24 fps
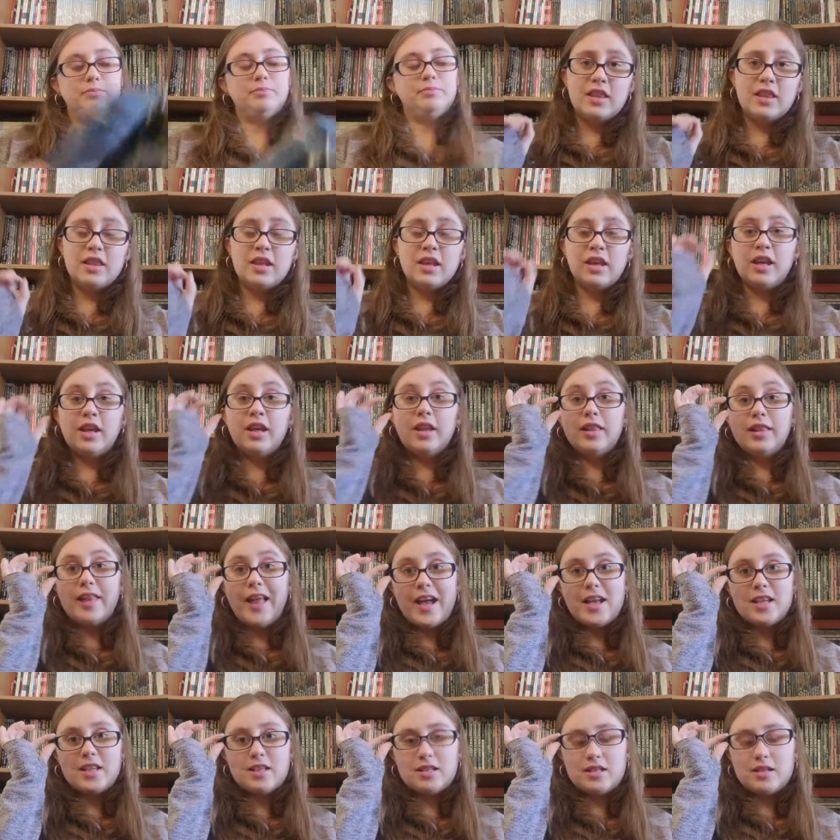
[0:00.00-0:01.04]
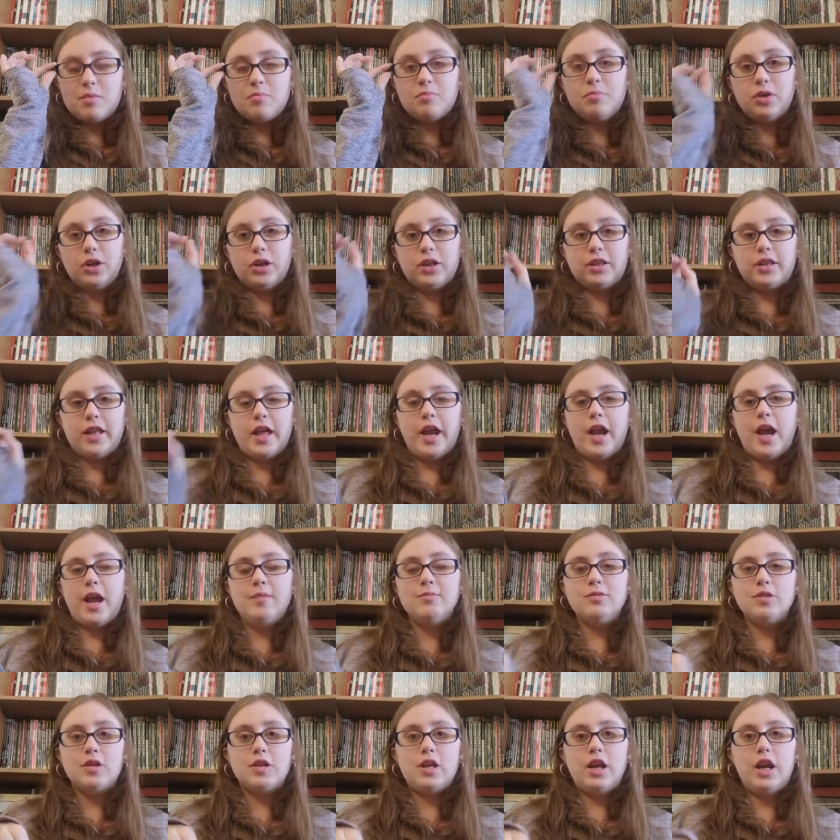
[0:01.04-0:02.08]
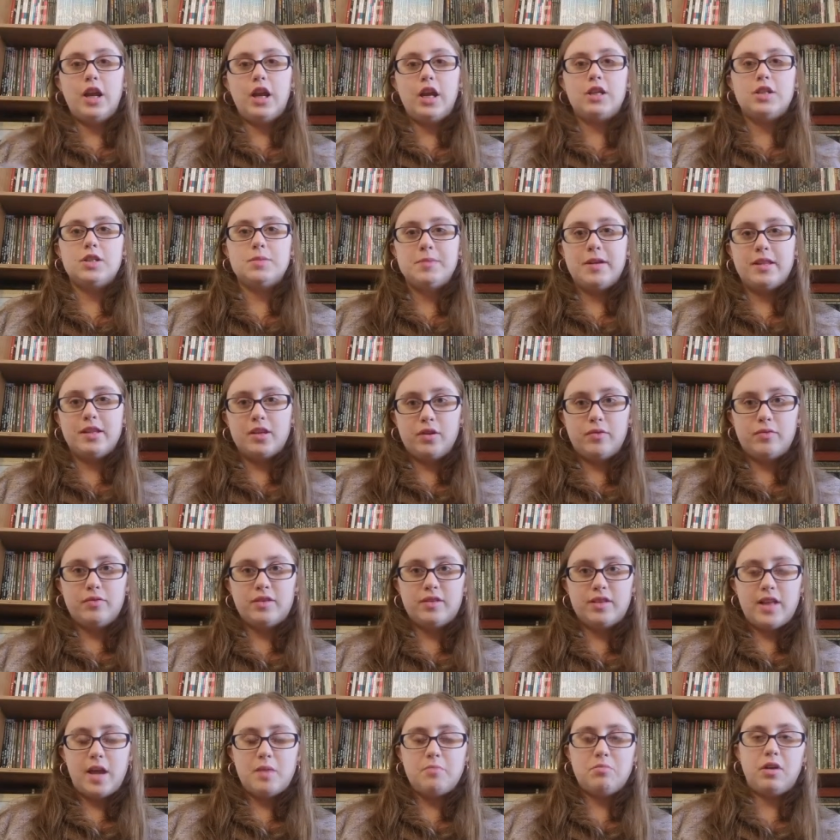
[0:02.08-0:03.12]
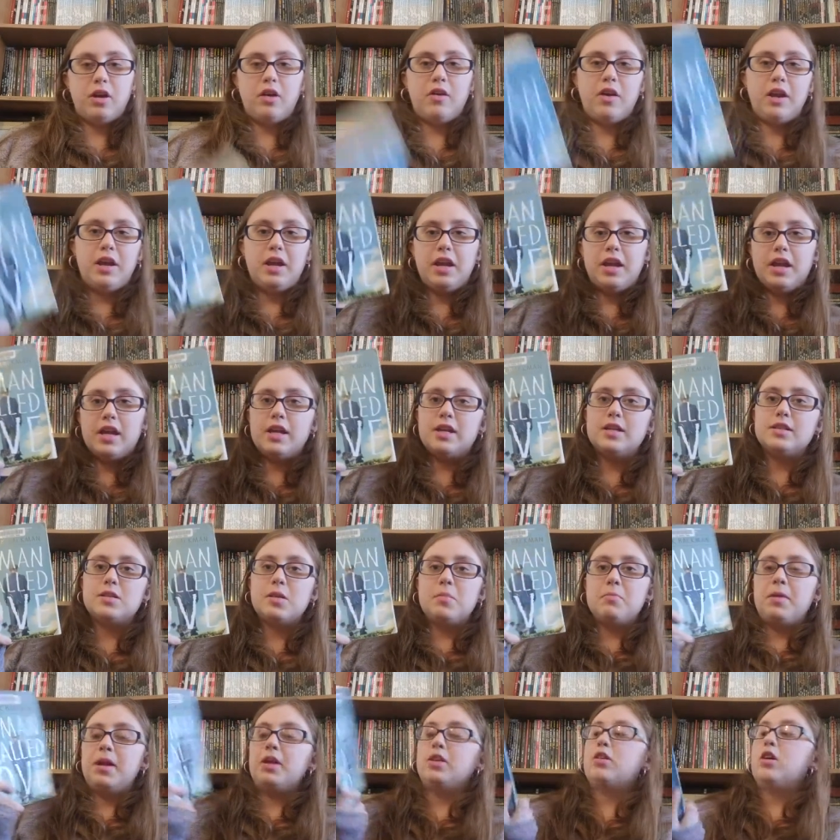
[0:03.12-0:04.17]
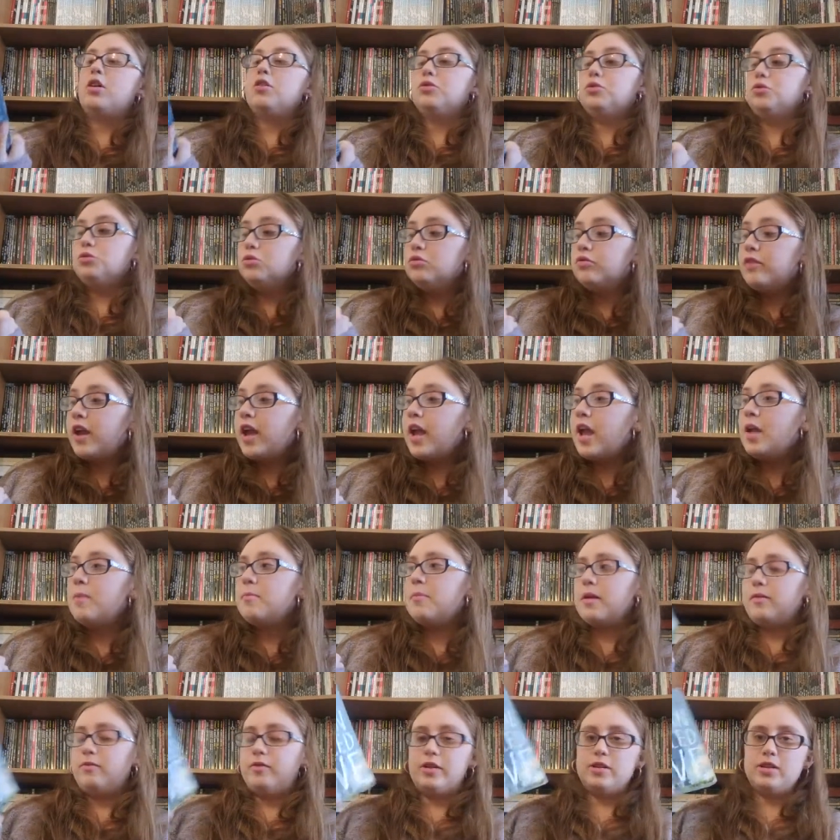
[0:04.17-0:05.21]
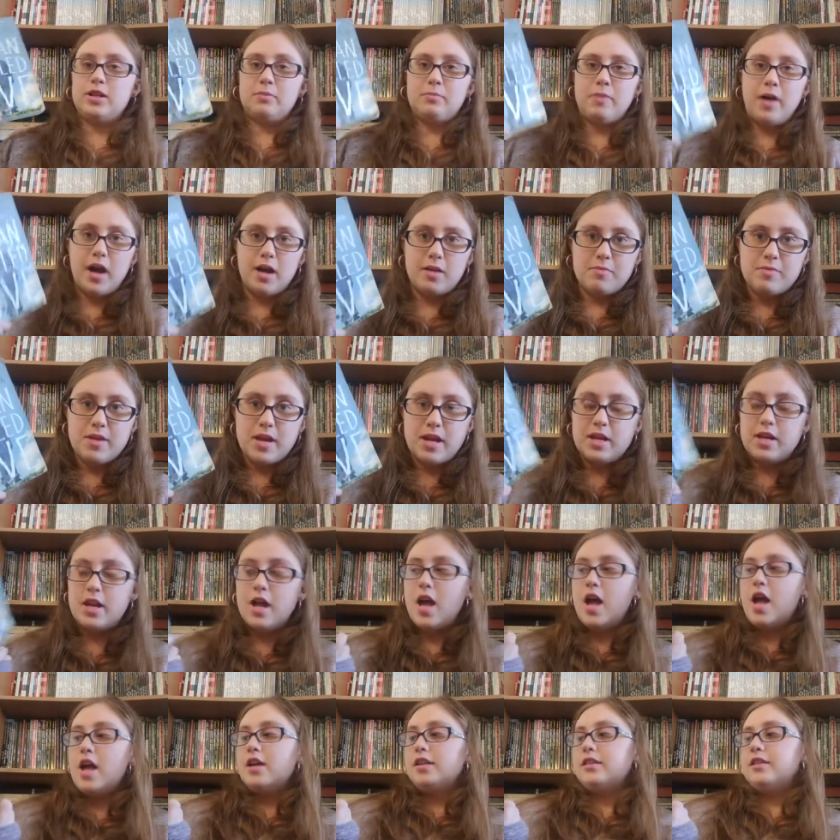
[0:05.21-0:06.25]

And the last book that I'm donating to my Little Free Library is A Man Called Ove by Fredrik Backman.